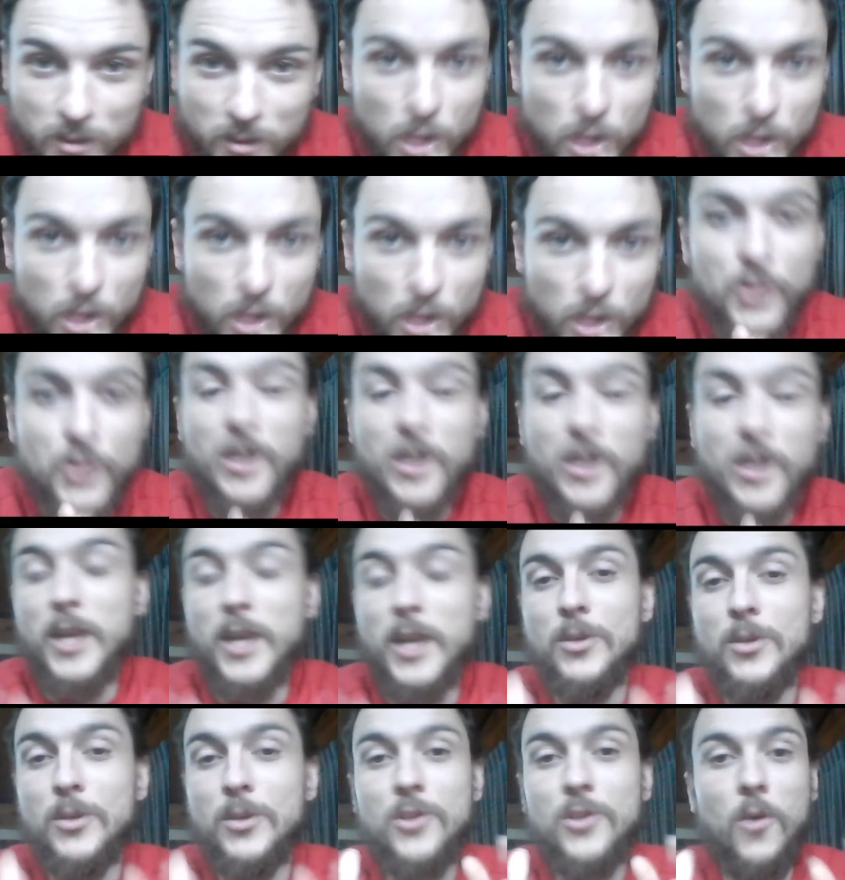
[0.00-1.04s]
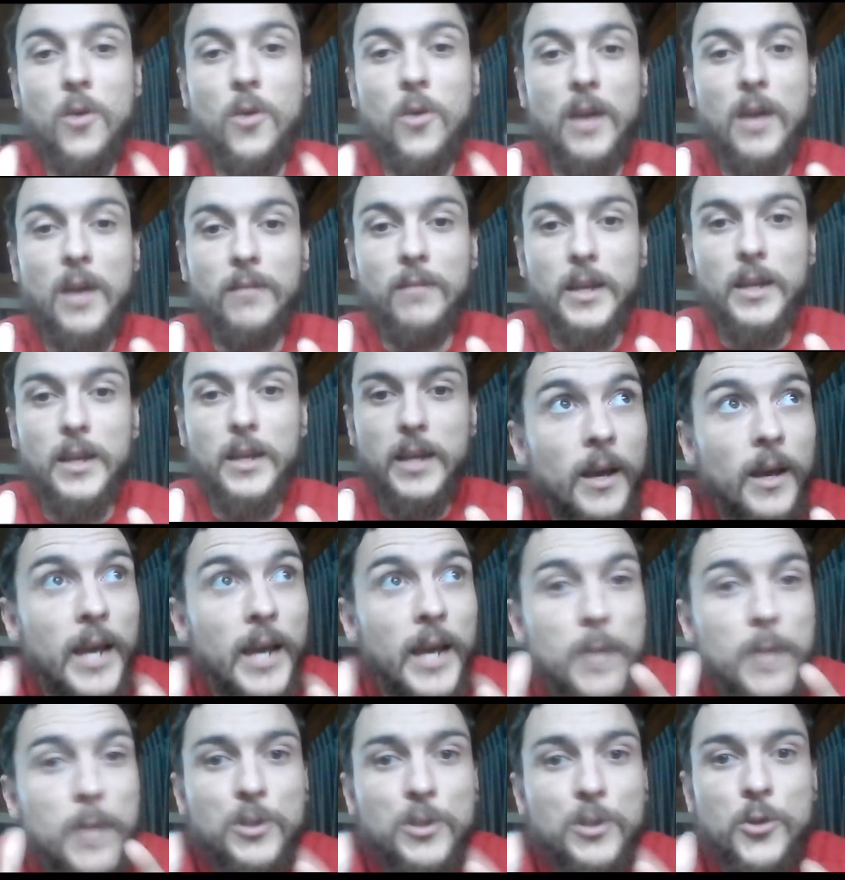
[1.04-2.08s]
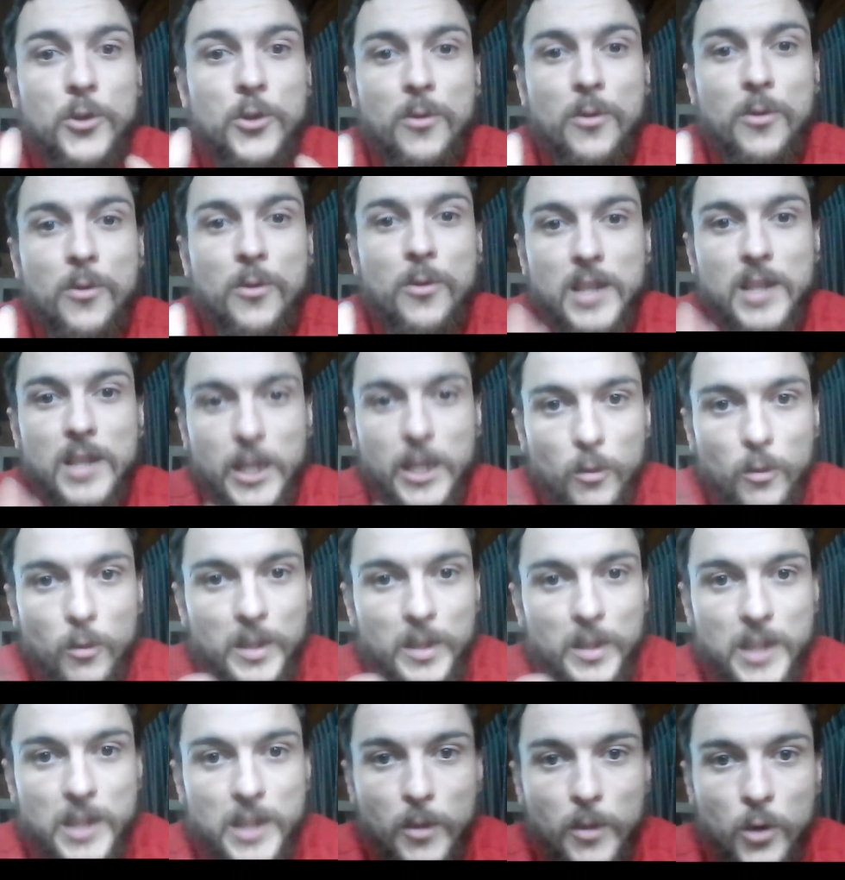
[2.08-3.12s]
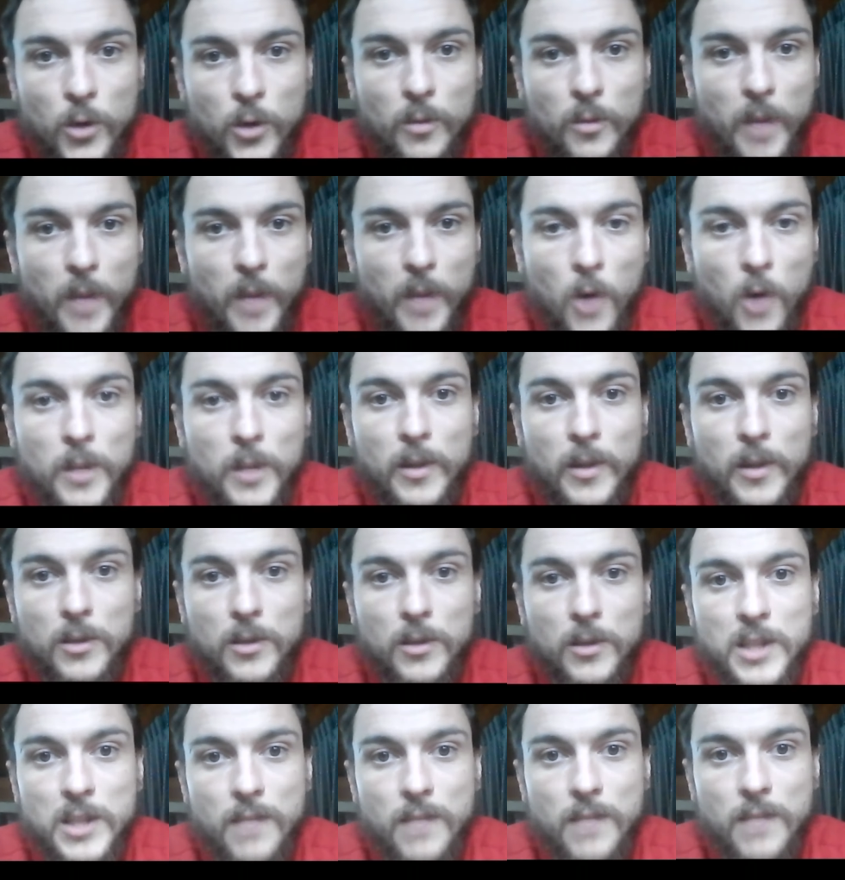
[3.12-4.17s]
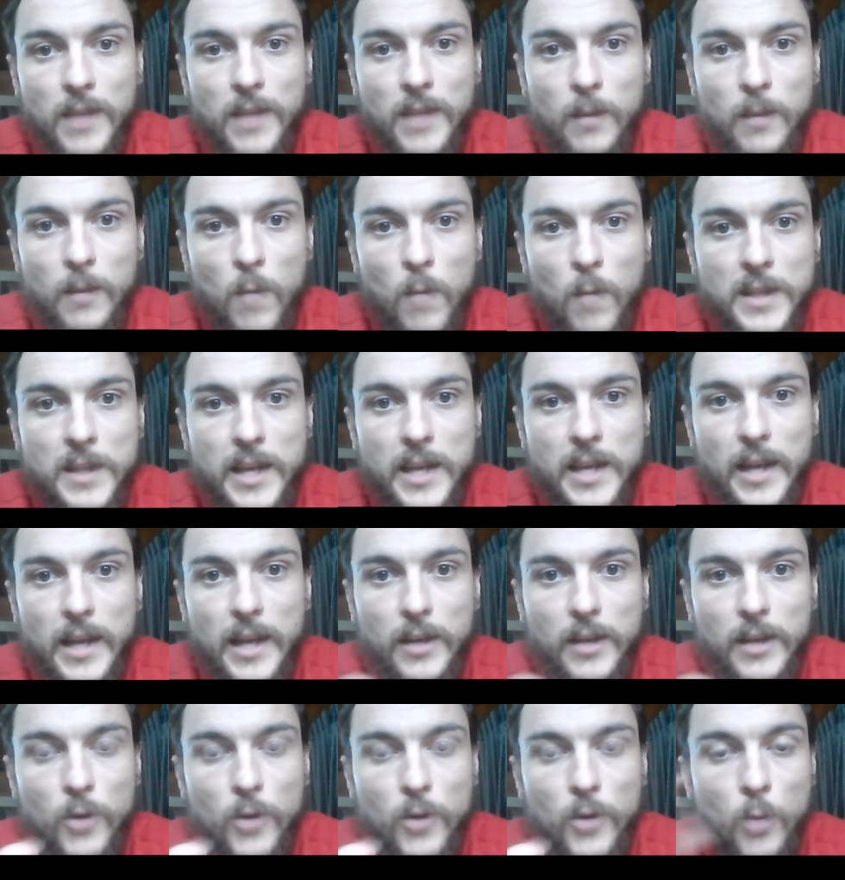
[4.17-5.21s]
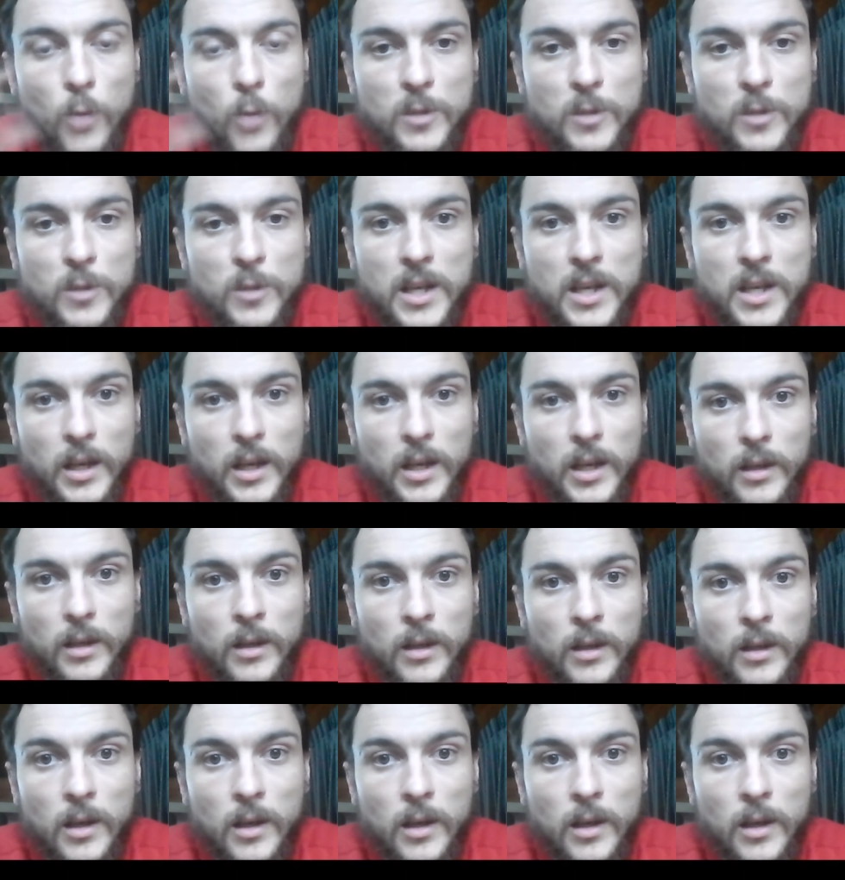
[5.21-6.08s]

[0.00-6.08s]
To his credit, he was so lovely. He would do things like there would be someone who had only been on set for like one day, like no speaking,